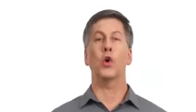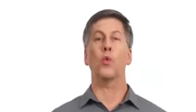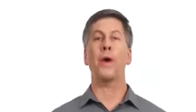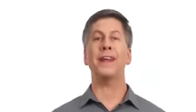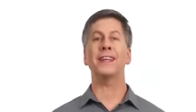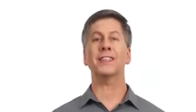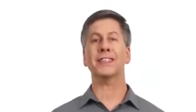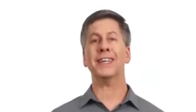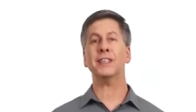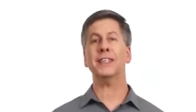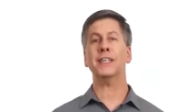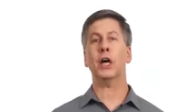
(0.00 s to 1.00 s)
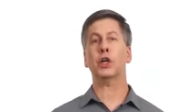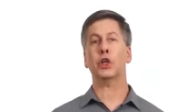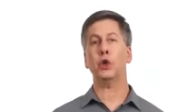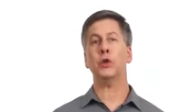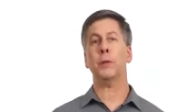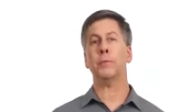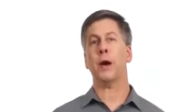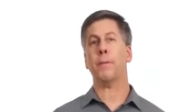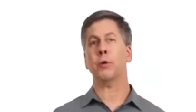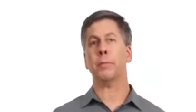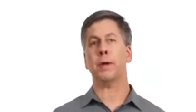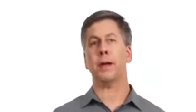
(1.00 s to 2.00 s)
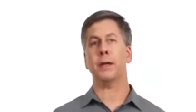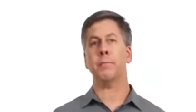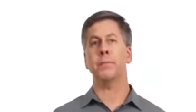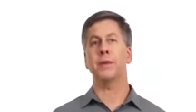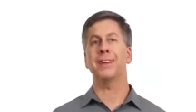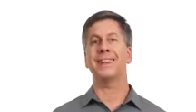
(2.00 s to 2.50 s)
When discussing acute abdominal pain,